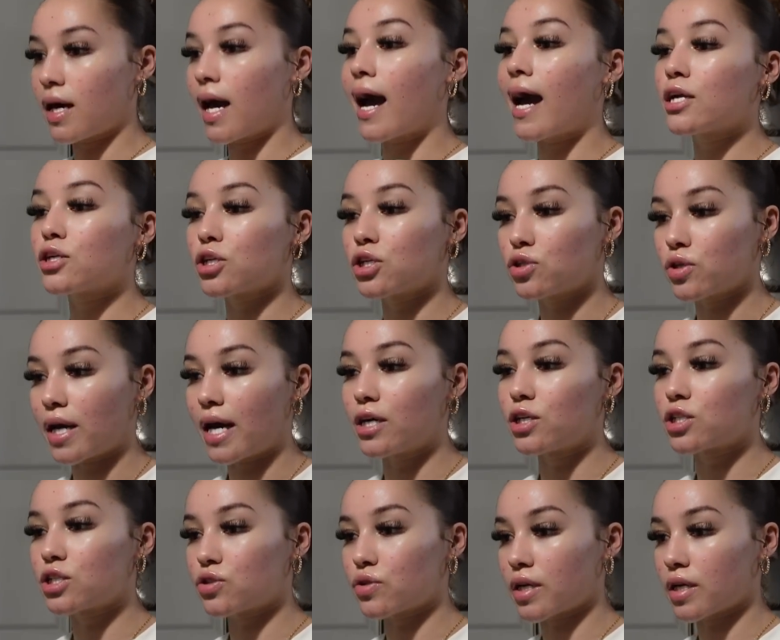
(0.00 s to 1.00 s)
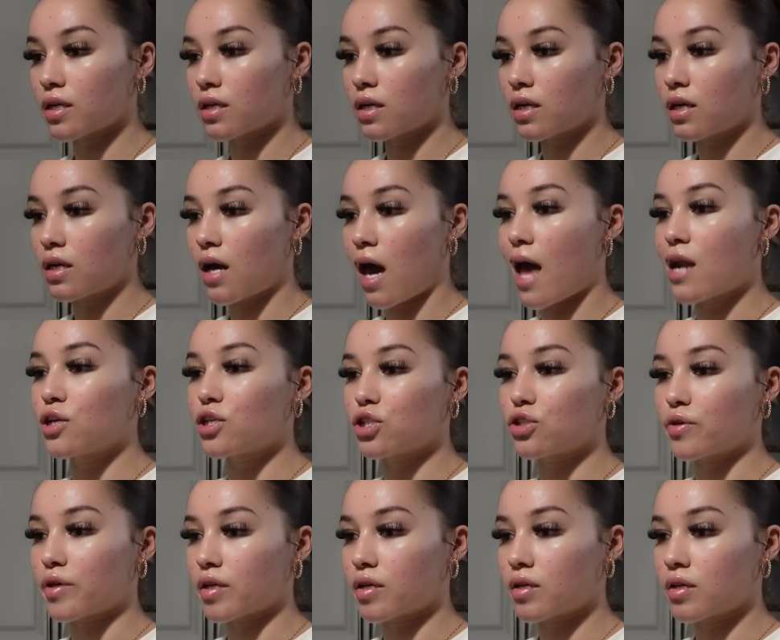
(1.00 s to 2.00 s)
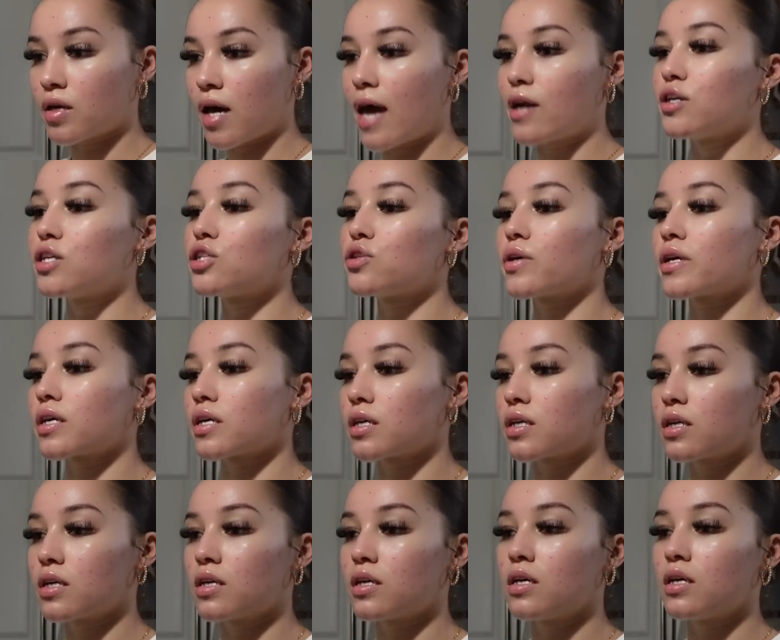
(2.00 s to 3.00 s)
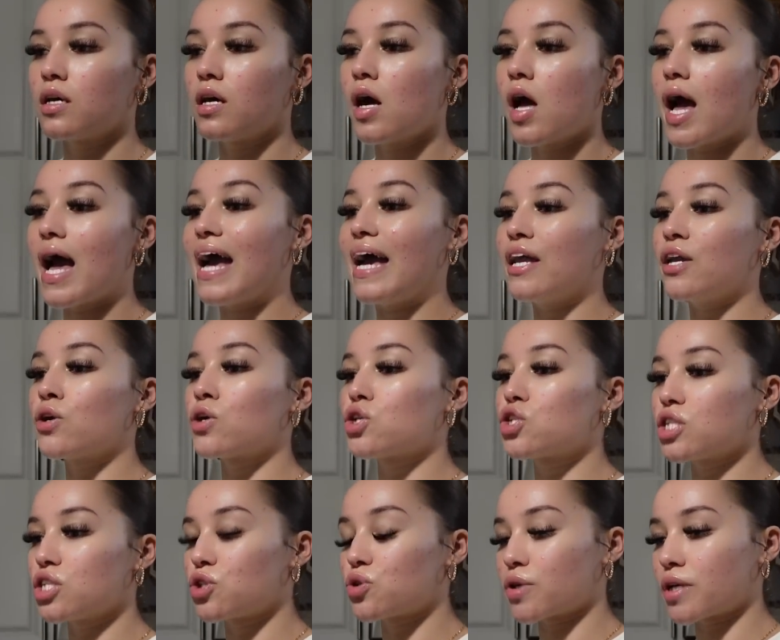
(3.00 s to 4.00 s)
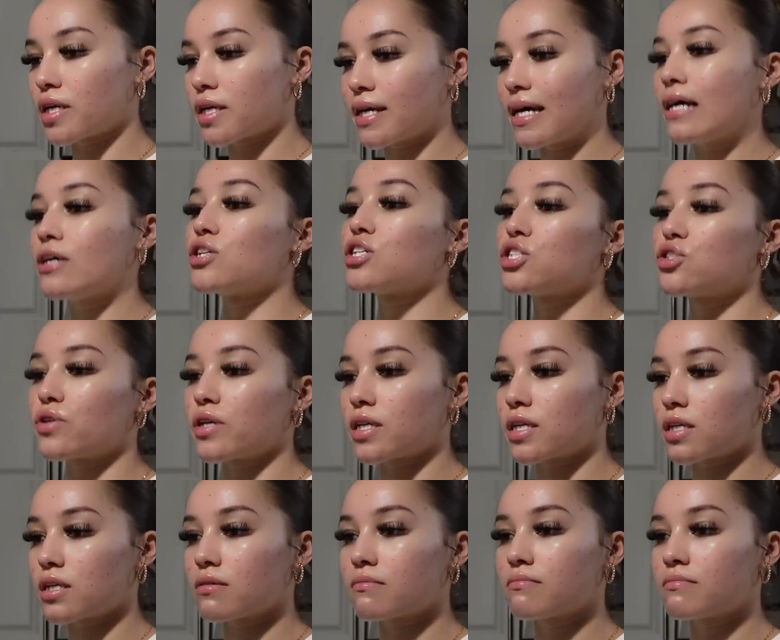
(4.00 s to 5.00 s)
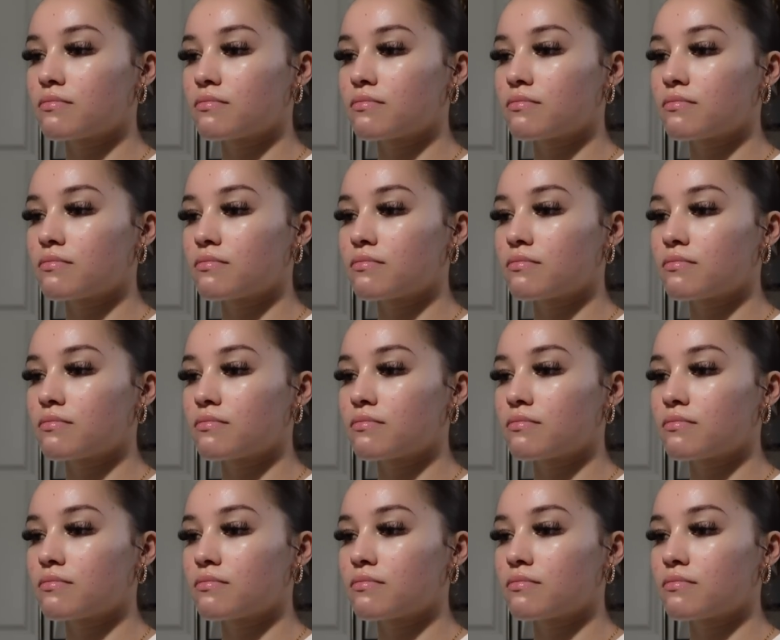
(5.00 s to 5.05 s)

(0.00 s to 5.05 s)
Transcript: Energy, energy drink. Energy drink. Energy drink. Energy drink. Energy drink.